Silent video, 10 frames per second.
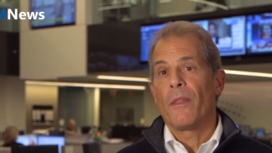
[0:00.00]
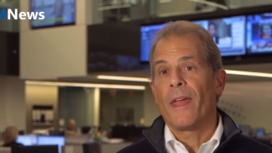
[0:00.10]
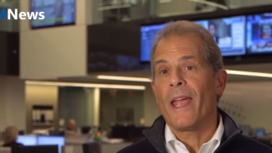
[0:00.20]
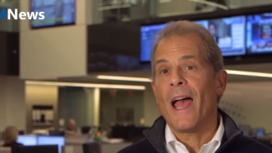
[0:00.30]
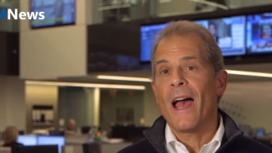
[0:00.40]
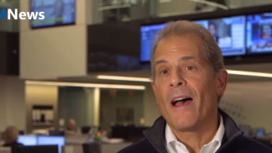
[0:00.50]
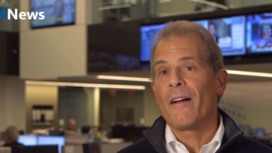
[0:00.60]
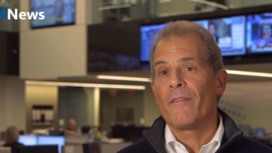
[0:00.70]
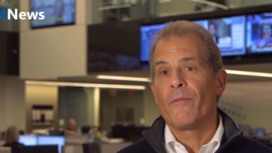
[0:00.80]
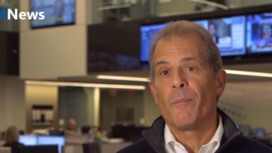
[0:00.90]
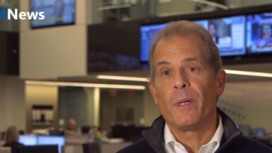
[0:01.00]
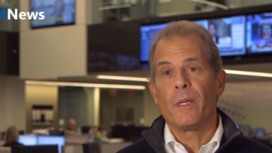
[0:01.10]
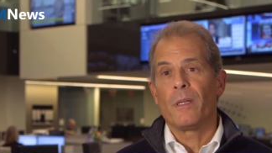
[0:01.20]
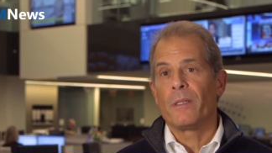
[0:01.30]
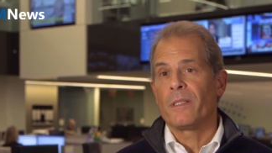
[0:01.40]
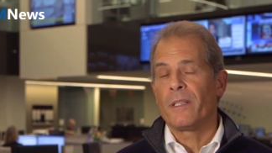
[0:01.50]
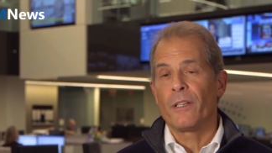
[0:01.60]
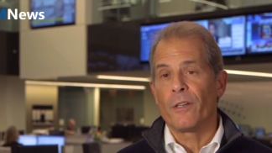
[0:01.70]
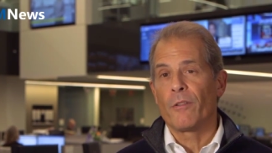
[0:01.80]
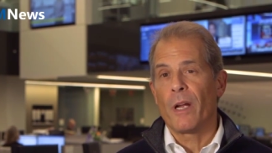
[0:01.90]
they have been
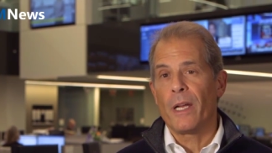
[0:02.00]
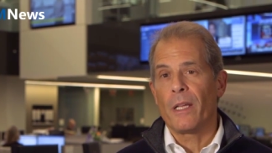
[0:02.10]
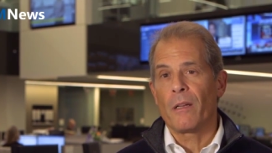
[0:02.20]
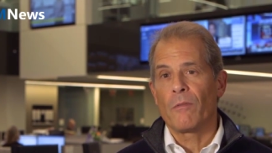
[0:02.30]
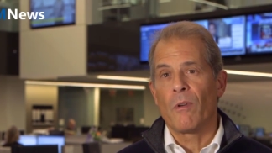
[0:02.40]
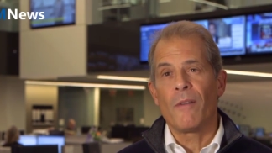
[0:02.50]
deteriorating